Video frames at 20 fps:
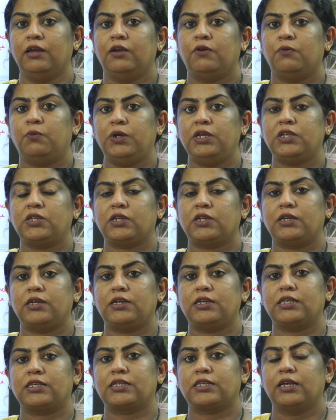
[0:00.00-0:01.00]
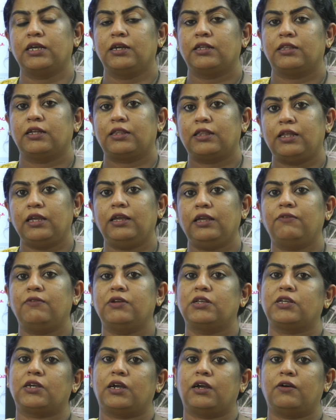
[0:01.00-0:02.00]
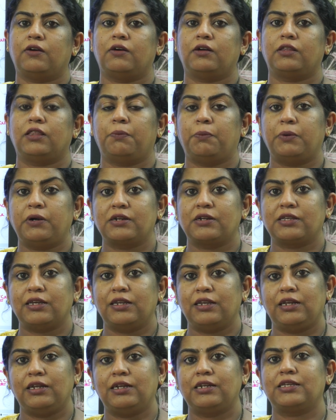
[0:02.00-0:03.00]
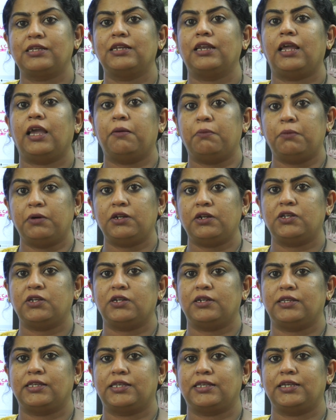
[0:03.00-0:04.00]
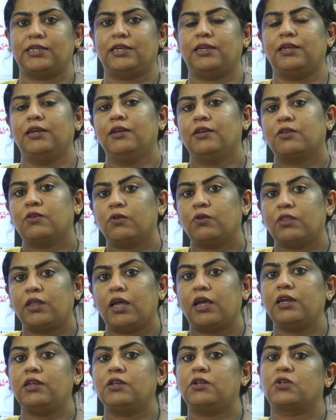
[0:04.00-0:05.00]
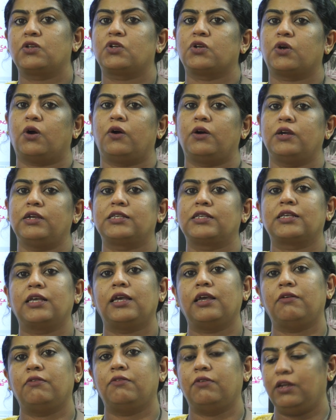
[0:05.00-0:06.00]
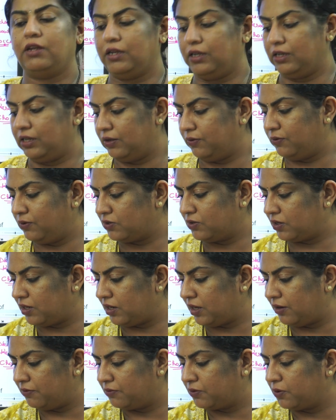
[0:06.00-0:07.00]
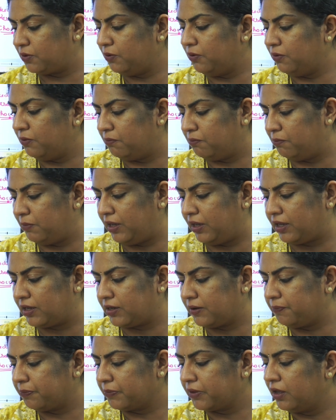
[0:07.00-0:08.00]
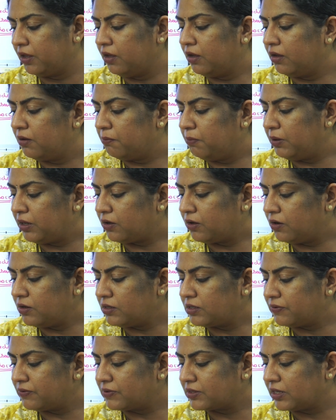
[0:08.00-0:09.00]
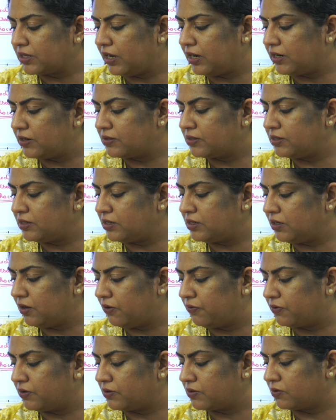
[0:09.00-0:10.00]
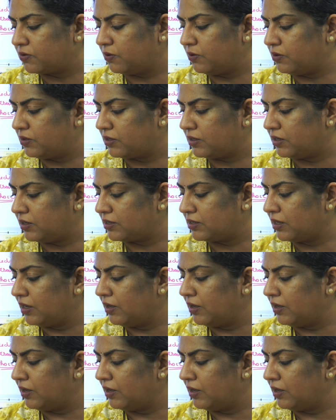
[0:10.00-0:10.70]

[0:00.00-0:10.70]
Which is the thing which the person needs in emergency? So that choice every individual have to make. Because of scarcity of resources,